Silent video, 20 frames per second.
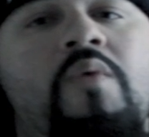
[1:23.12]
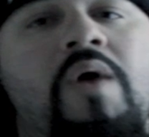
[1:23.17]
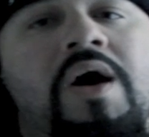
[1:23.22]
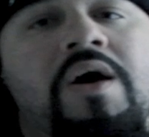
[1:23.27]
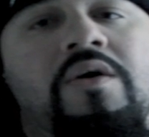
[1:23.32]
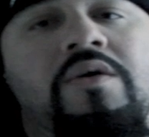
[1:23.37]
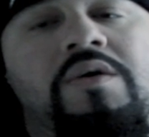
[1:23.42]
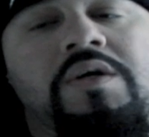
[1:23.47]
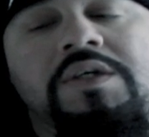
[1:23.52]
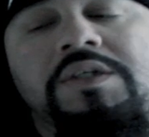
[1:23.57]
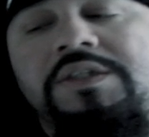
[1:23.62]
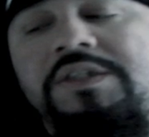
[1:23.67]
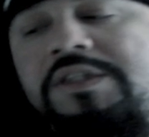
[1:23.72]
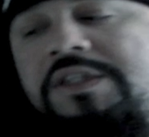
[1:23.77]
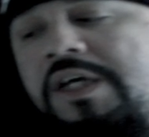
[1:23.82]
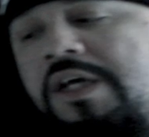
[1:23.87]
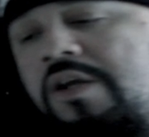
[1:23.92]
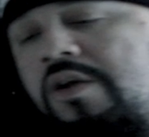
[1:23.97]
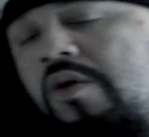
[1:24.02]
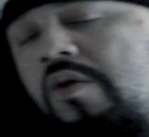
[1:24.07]
well,
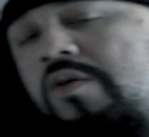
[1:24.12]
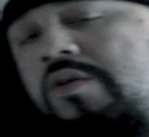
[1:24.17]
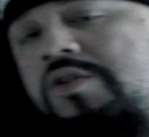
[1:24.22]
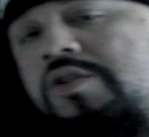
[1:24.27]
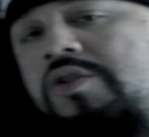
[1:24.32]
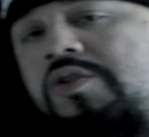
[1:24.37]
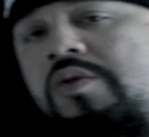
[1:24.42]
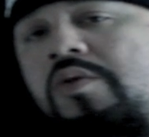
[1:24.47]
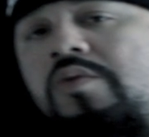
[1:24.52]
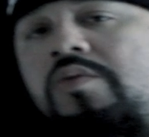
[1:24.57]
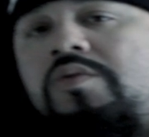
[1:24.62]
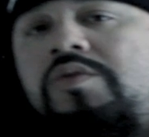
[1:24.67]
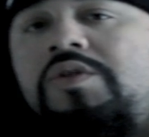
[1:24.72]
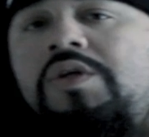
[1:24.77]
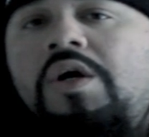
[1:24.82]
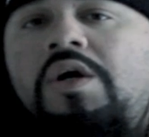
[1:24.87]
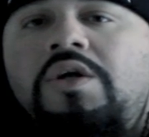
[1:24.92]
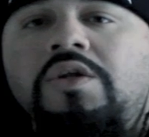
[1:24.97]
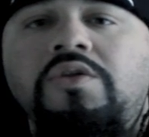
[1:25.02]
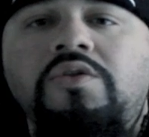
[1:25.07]
sitting on tools,
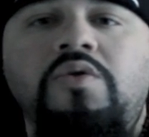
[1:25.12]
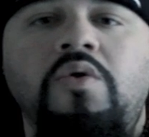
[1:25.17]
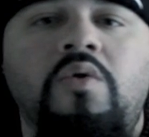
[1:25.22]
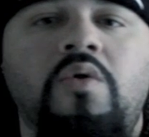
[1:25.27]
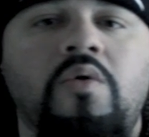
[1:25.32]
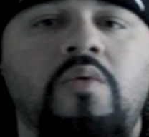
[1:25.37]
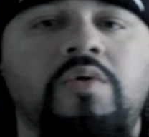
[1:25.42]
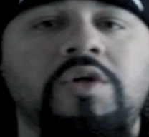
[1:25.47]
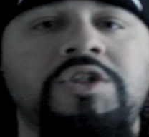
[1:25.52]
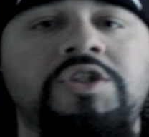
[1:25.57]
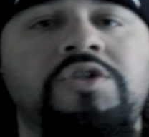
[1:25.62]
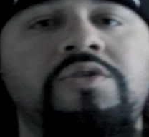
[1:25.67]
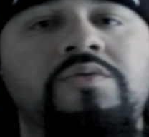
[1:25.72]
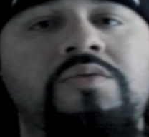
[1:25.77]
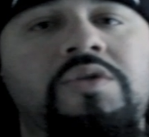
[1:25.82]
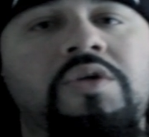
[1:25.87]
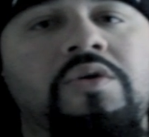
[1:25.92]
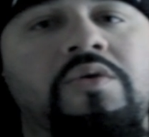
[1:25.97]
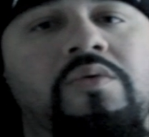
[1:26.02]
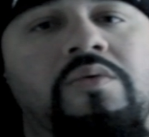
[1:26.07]
doing what you
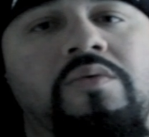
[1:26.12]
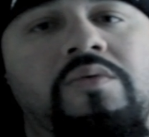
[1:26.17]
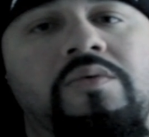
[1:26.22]
do.